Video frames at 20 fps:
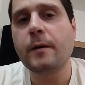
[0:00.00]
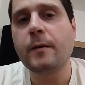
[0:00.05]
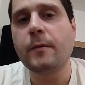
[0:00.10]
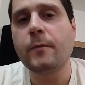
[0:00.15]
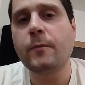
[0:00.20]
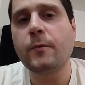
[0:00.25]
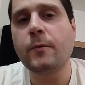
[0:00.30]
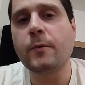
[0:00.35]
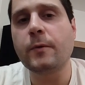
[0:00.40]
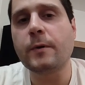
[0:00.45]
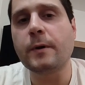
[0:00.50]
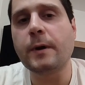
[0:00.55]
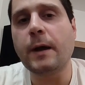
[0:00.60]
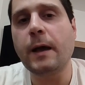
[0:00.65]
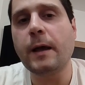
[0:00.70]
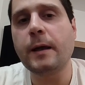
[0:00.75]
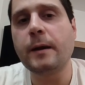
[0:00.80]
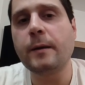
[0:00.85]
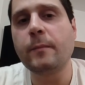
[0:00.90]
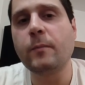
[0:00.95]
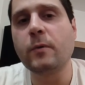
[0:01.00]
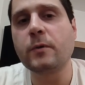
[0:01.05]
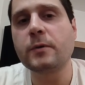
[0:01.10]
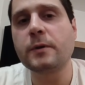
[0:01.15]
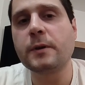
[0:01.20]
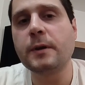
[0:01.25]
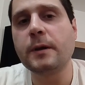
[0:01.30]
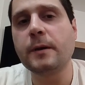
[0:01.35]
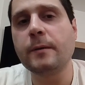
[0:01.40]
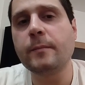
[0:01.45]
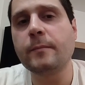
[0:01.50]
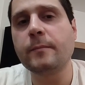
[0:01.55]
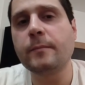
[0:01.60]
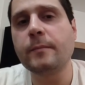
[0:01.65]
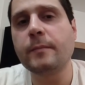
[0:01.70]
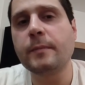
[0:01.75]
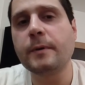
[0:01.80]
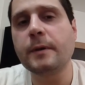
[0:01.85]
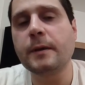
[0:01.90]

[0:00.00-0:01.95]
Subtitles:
for I rebuked him